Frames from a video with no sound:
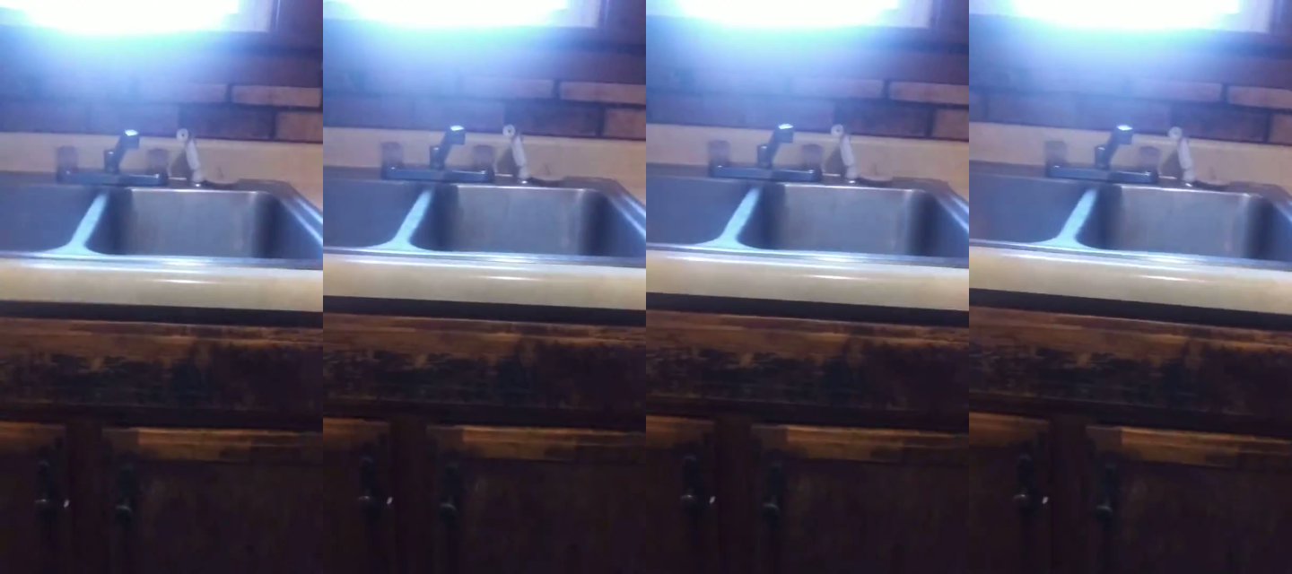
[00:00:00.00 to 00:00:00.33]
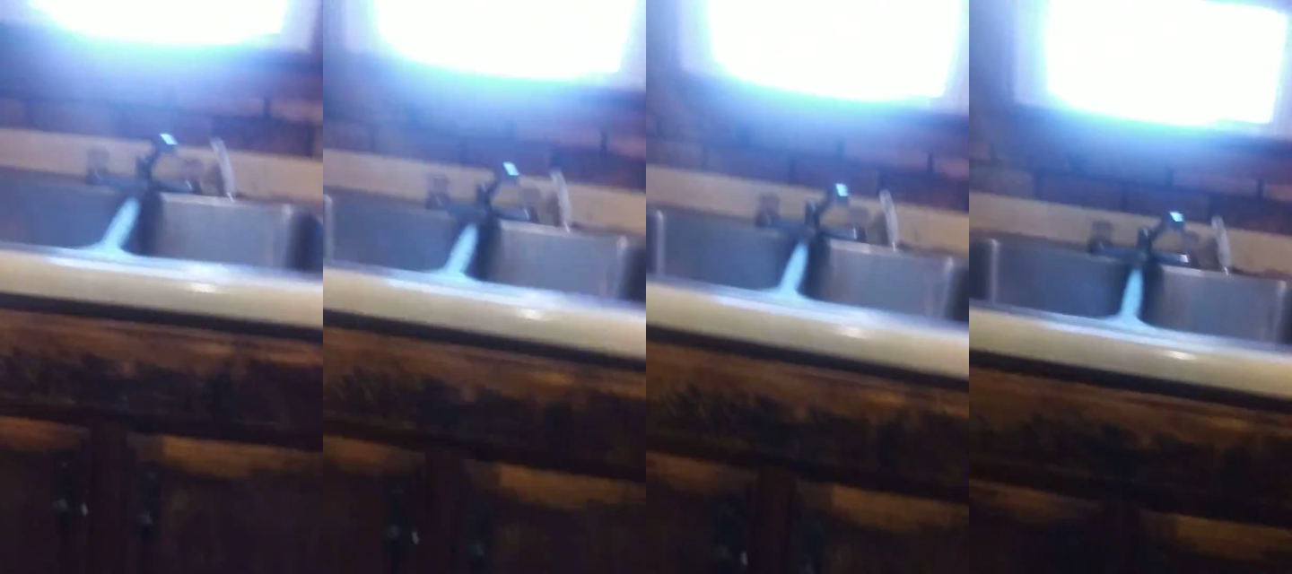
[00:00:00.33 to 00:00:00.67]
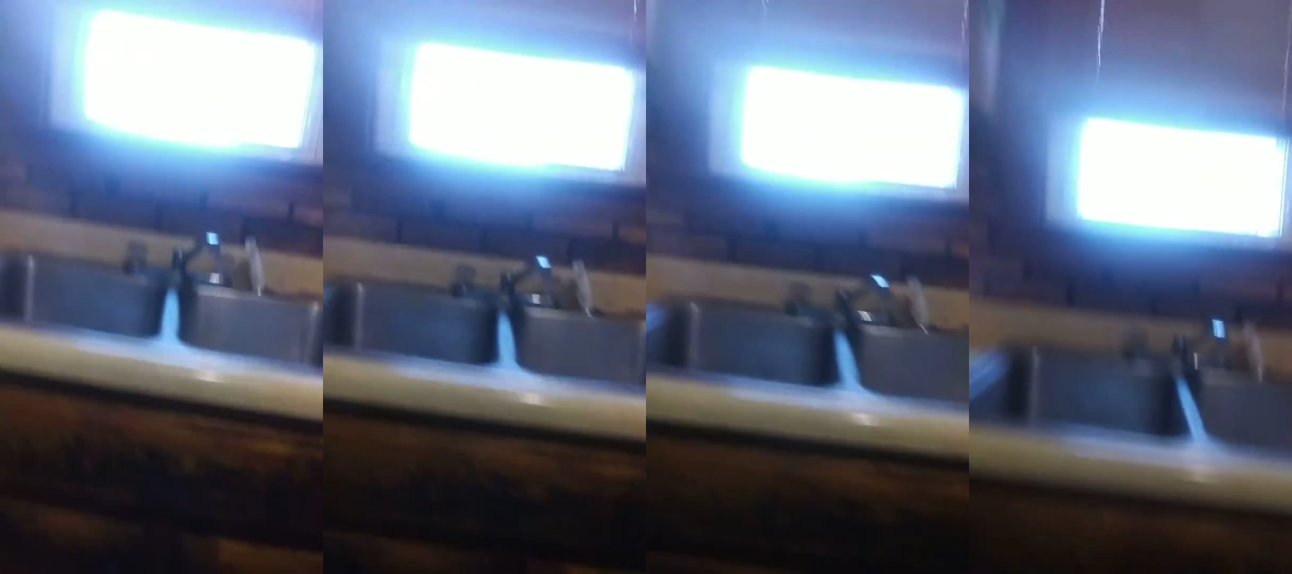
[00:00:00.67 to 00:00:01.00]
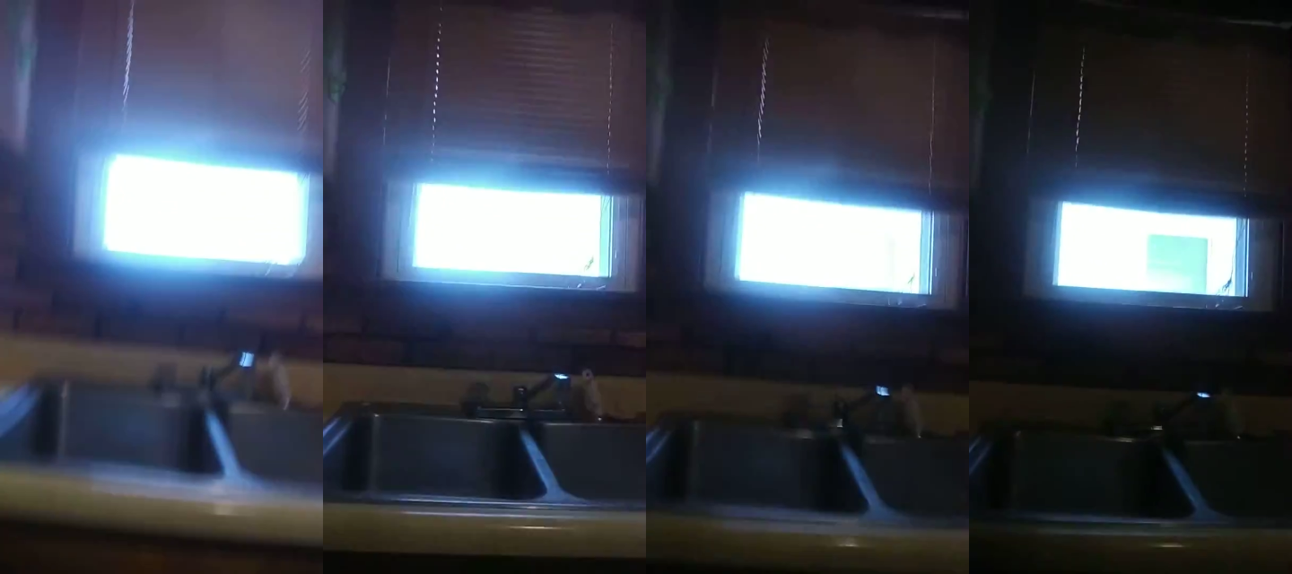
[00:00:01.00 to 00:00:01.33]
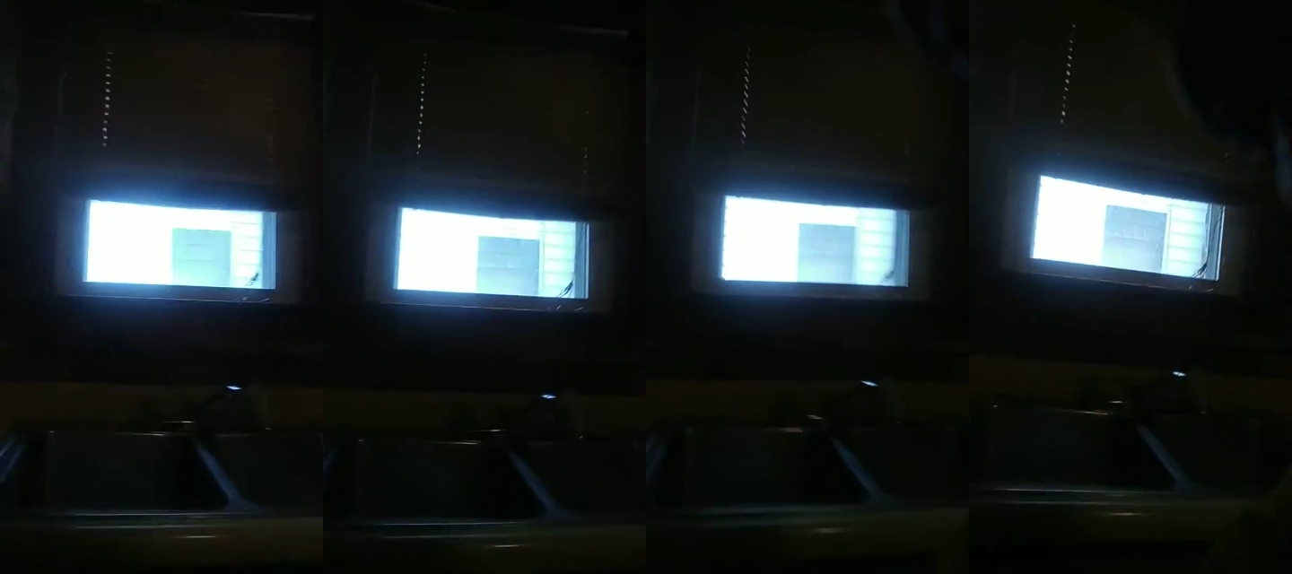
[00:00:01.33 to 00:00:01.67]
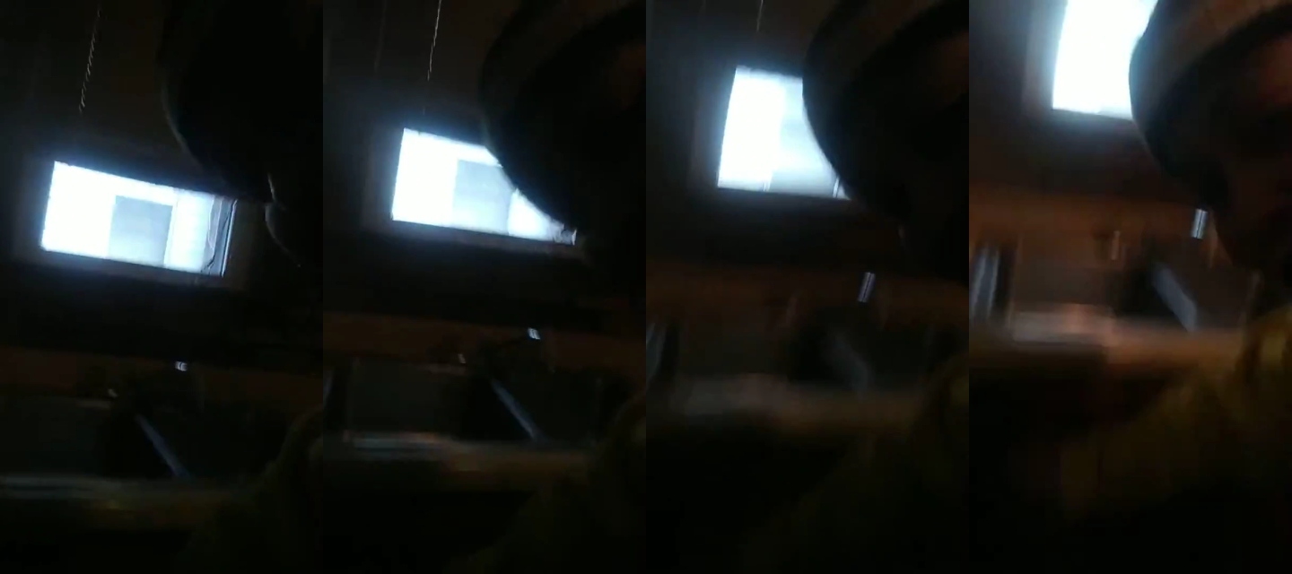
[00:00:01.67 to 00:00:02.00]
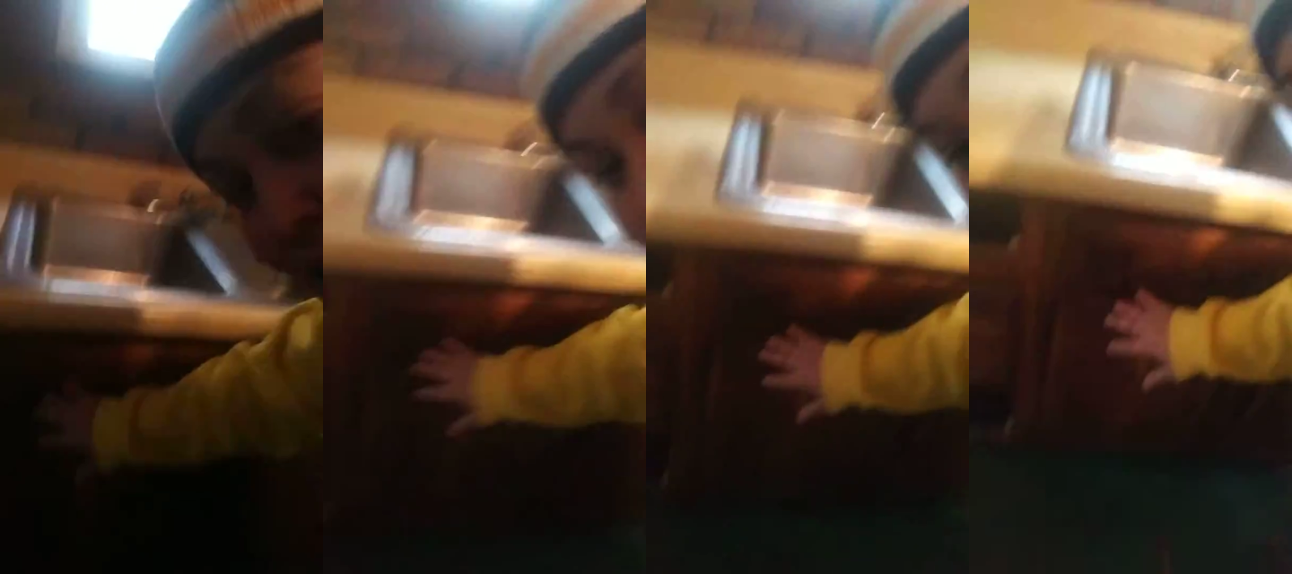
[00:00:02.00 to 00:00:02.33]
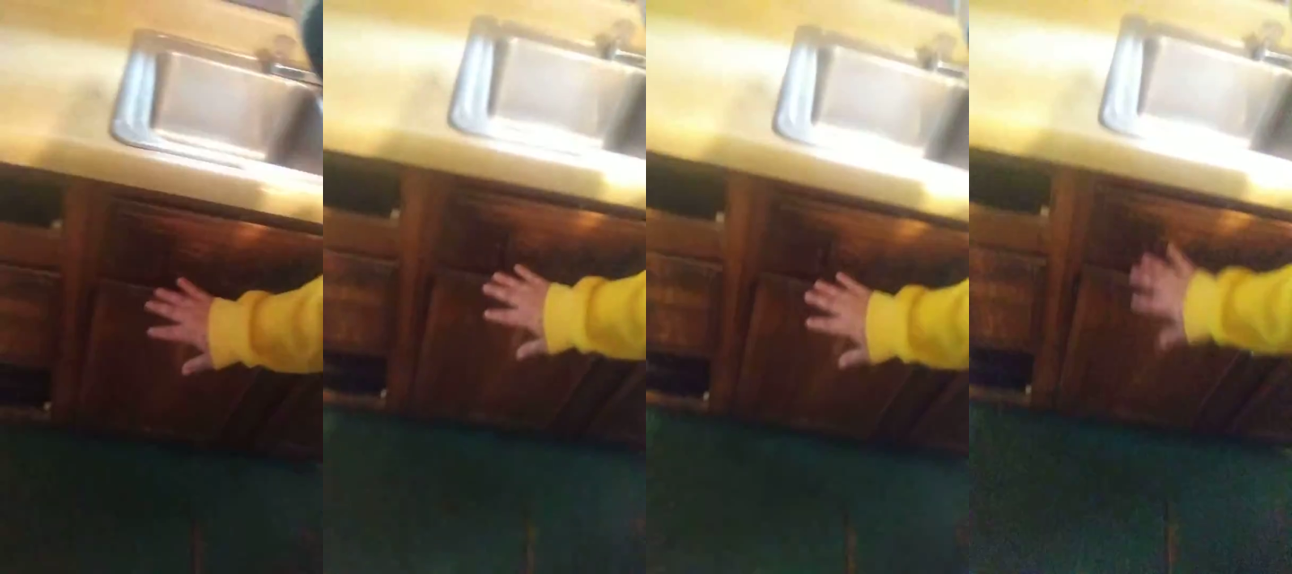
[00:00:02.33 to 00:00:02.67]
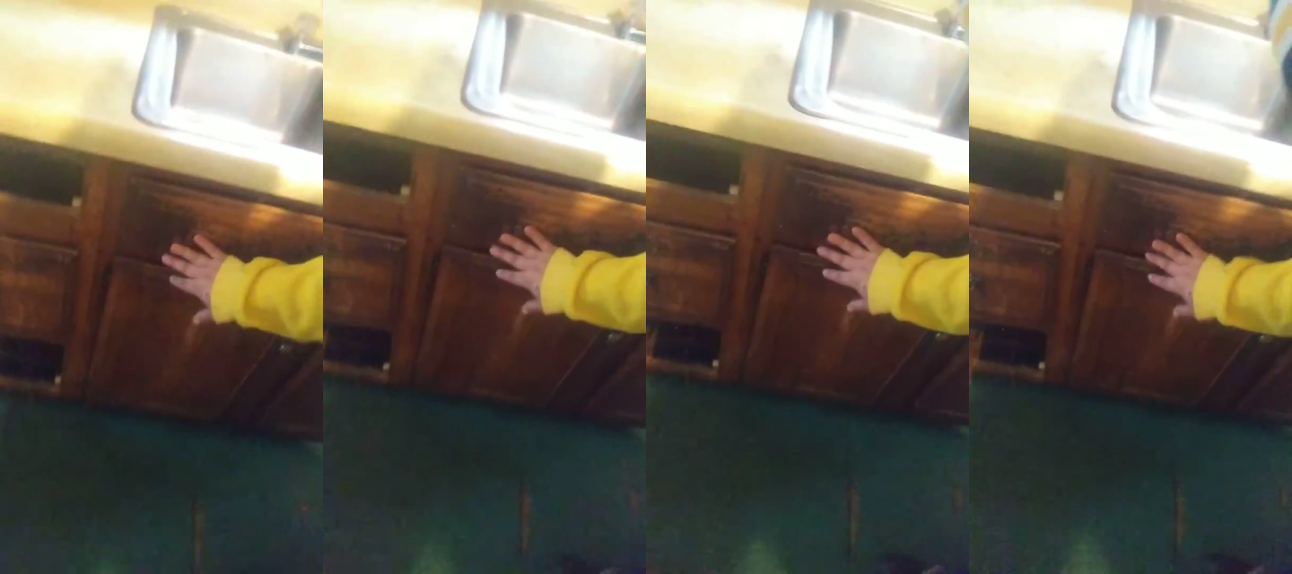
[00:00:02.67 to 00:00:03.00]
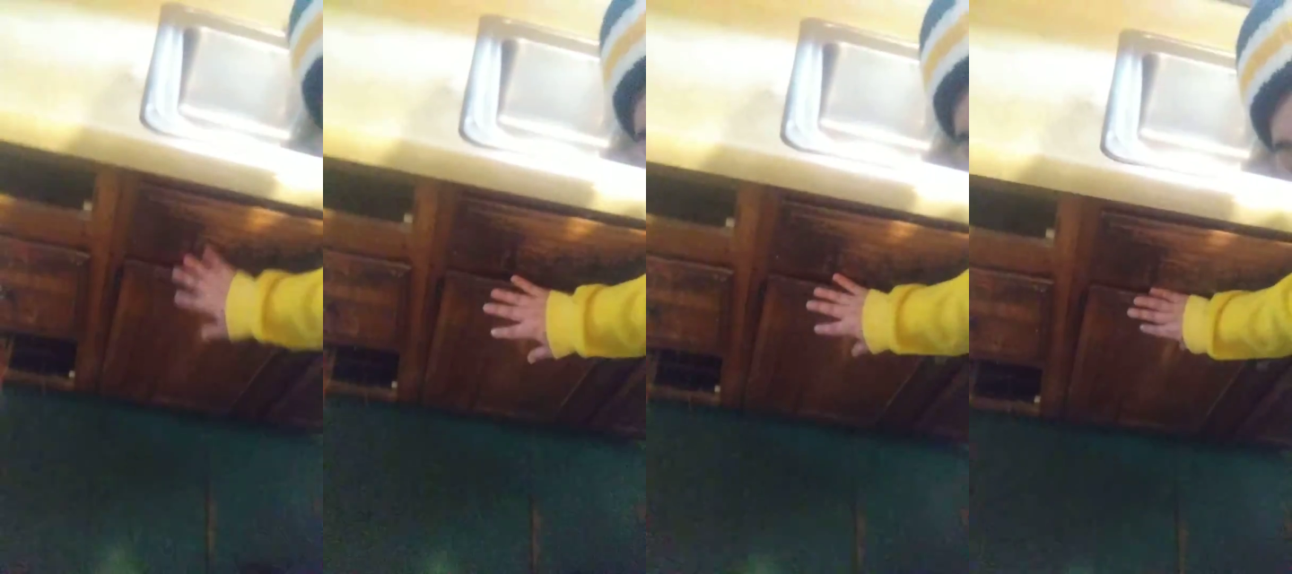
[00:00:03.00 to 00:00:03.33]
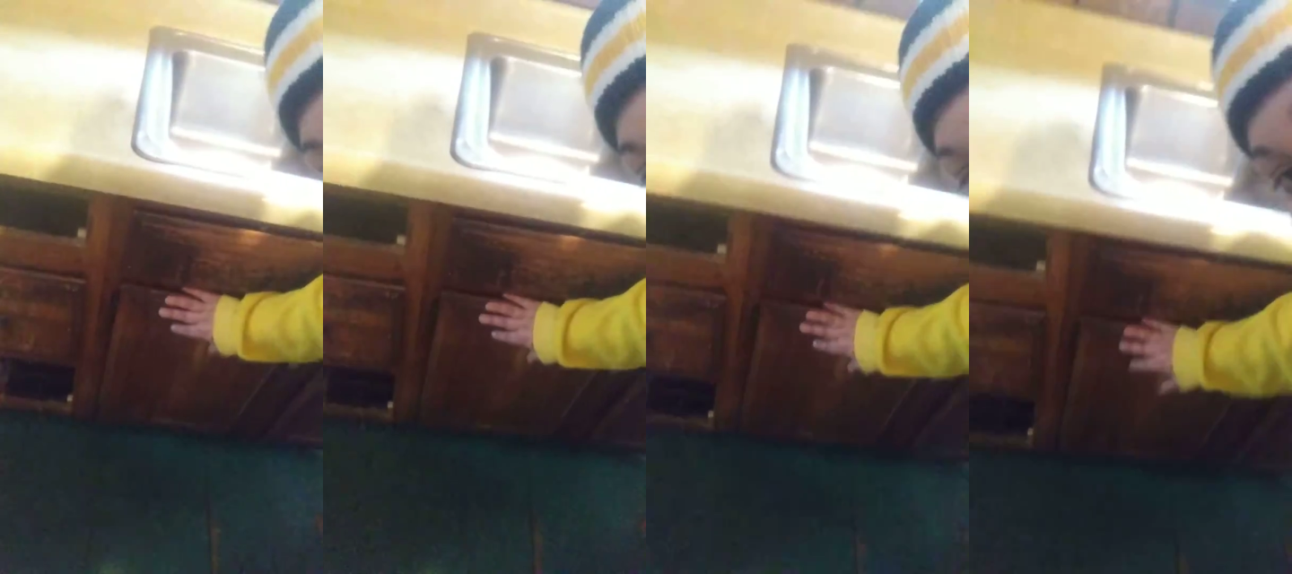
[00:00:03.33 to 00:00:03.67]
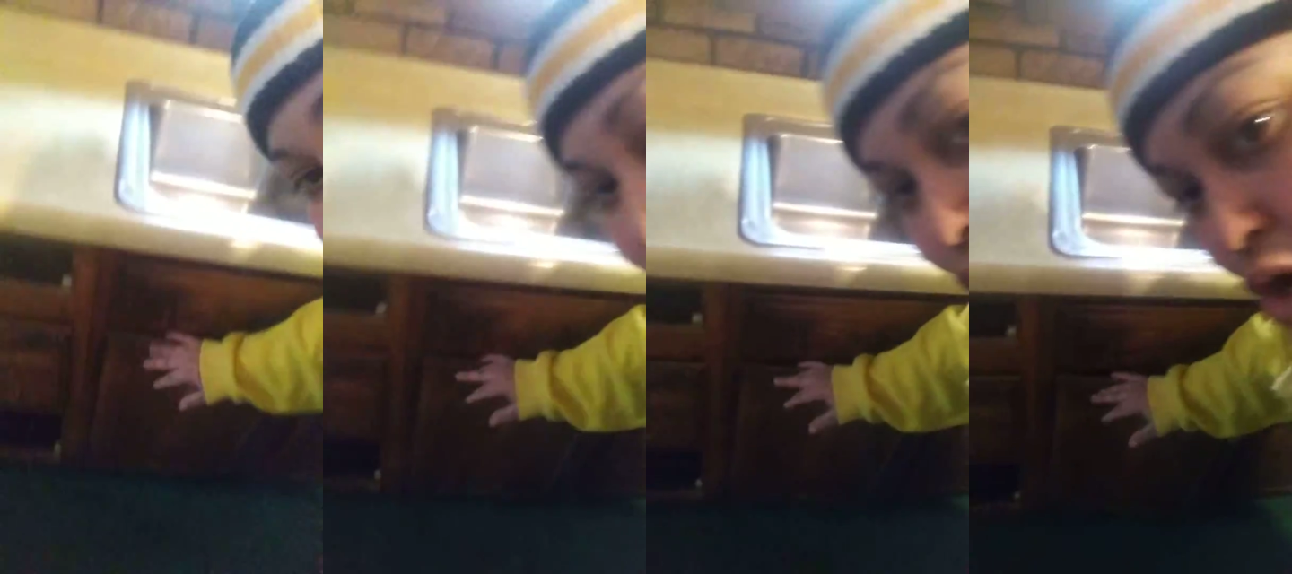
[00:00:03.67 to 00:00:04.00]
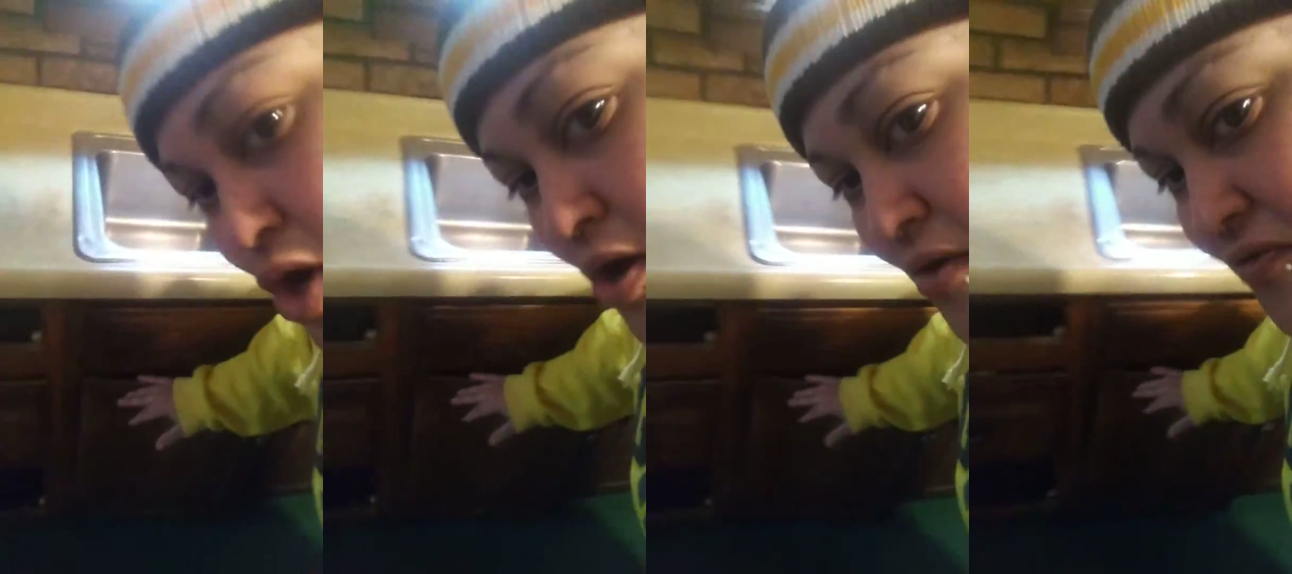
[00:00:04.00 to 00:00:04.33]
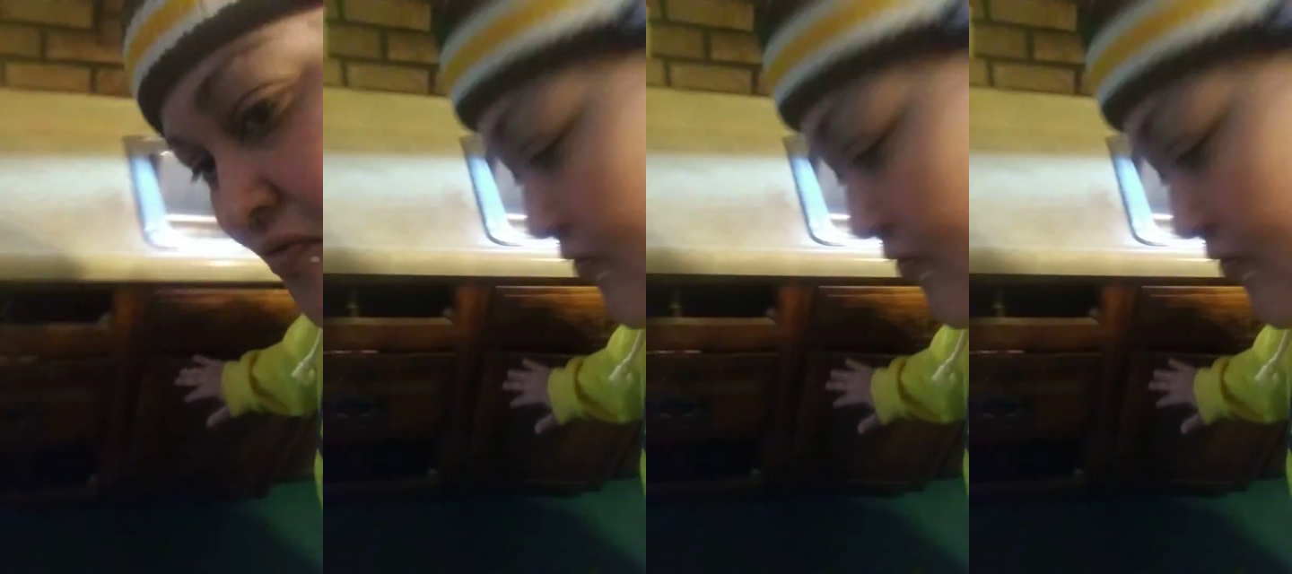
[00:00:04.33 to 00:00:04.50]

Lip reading: Nobody's mouth can be seen.